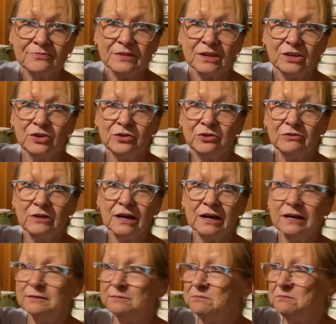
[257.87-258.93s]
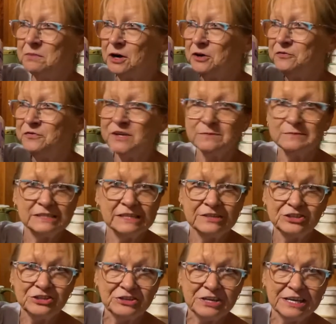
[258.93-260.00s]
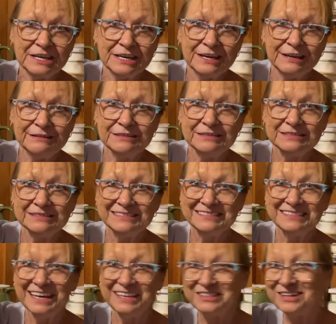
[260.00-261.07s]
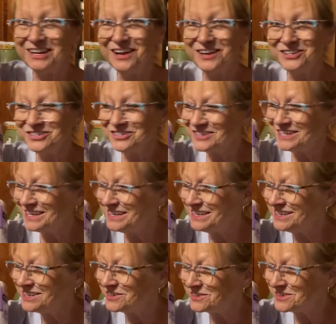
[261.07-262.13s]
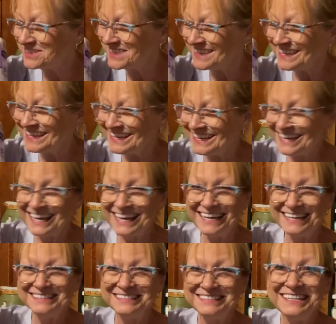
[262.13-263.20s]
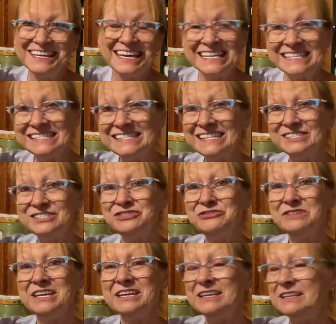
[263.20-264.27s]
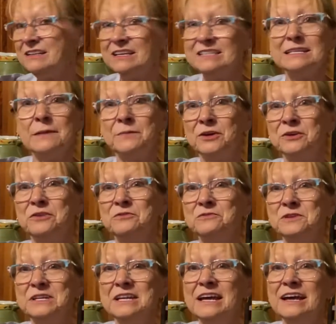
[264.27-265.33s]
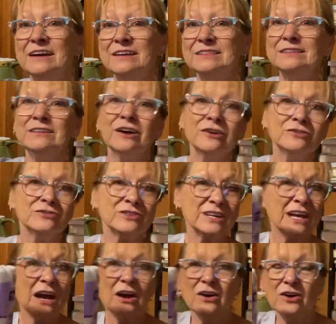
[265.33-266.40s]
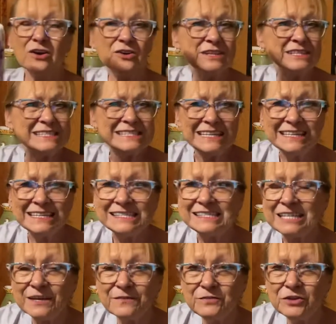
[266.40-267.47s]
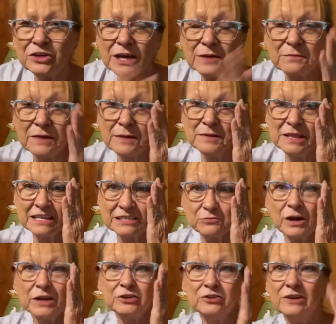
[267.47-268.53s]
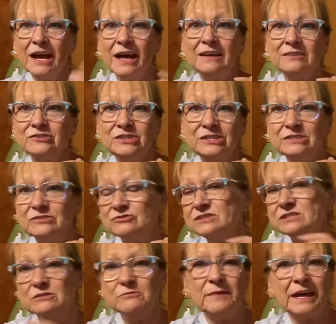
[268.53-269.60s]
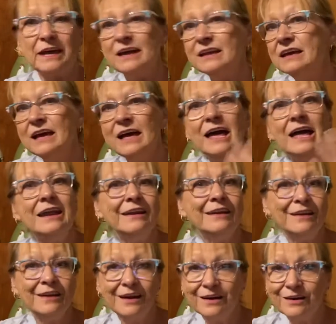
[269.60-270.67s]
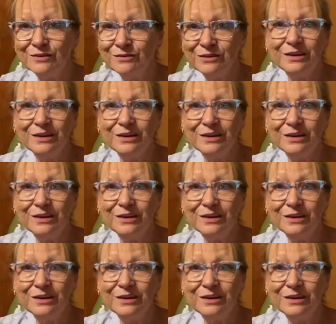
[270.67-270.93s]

your perfumes that you get at the Dollar Tree or the incense you get, because I'm burning one now at the Dollar Tree, or the scented stuff you get, maybe that's why your allergies are so bad. No,